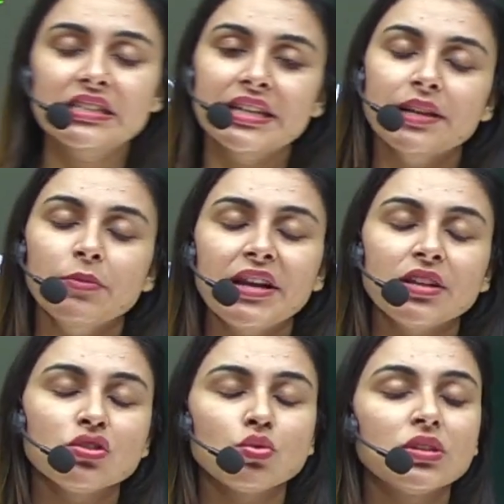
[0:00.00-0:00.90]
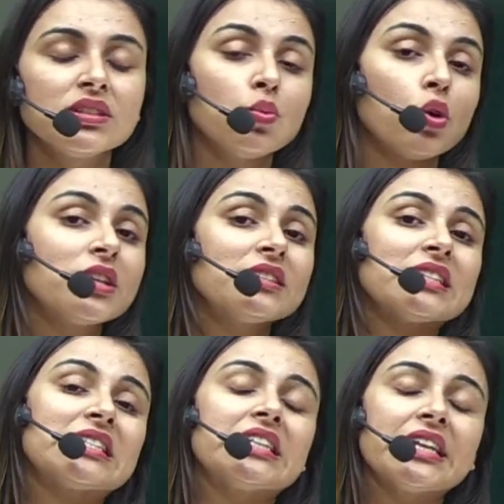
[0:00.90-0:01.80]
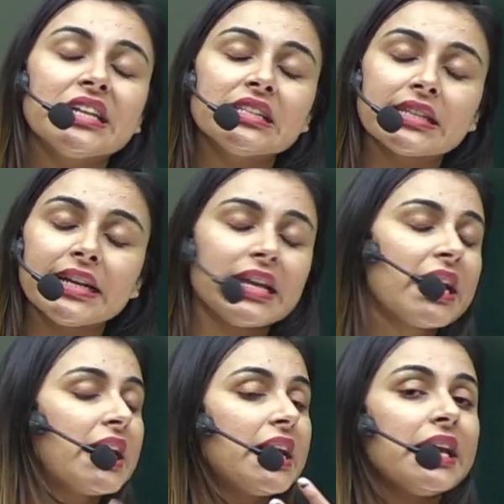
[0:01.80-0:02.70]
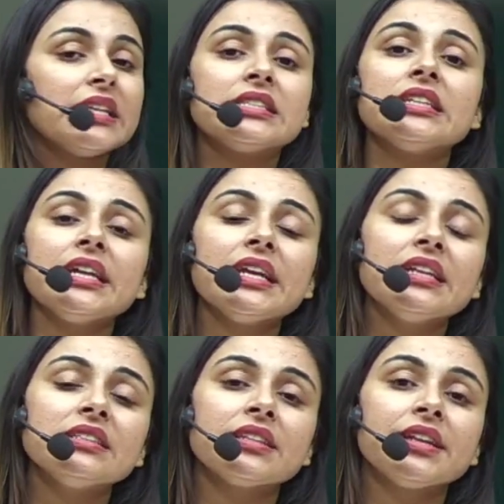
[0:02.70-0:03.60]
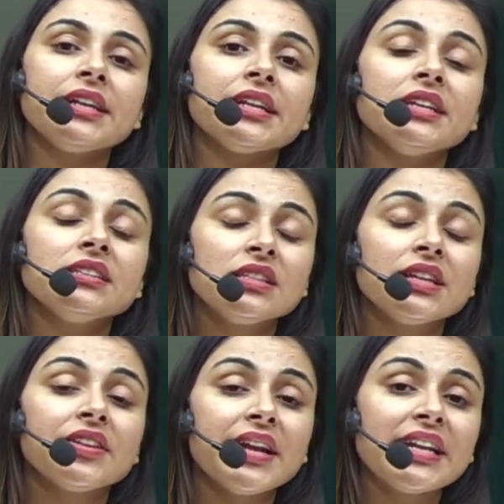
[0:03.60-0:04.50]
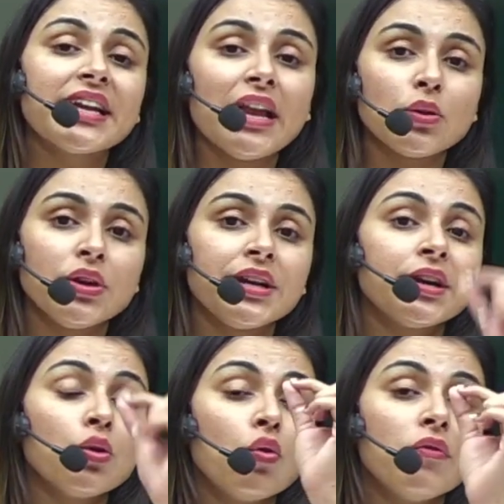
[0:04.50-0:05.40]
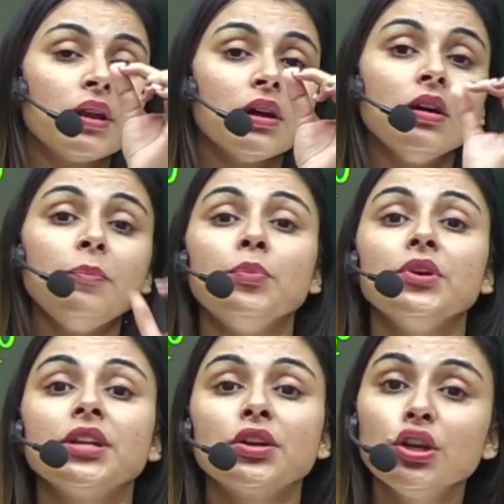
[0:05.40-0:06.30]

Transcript: rate, my dear students, what is instantaneous rate? Instantaneous rate is the rate calculated over a particular